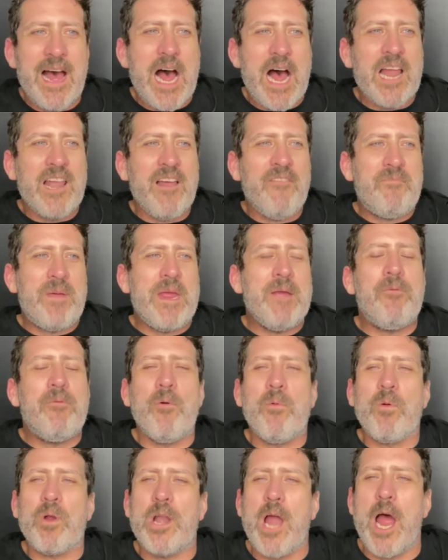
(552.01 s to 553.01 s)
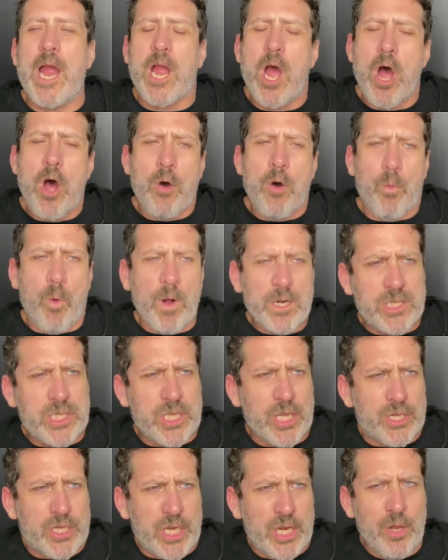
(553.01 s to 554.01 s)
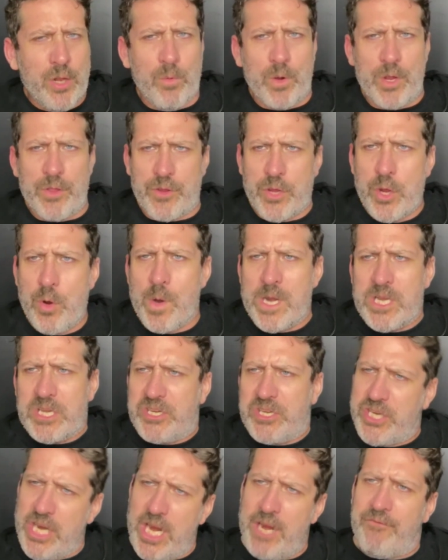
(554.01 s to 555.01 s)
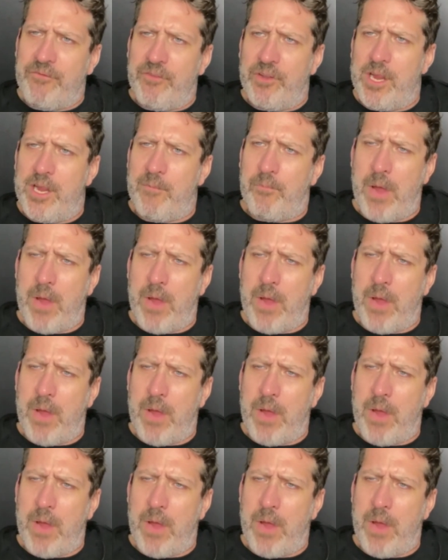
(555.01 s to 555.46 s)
I love people weren't like, what's the deal with you and G Flip?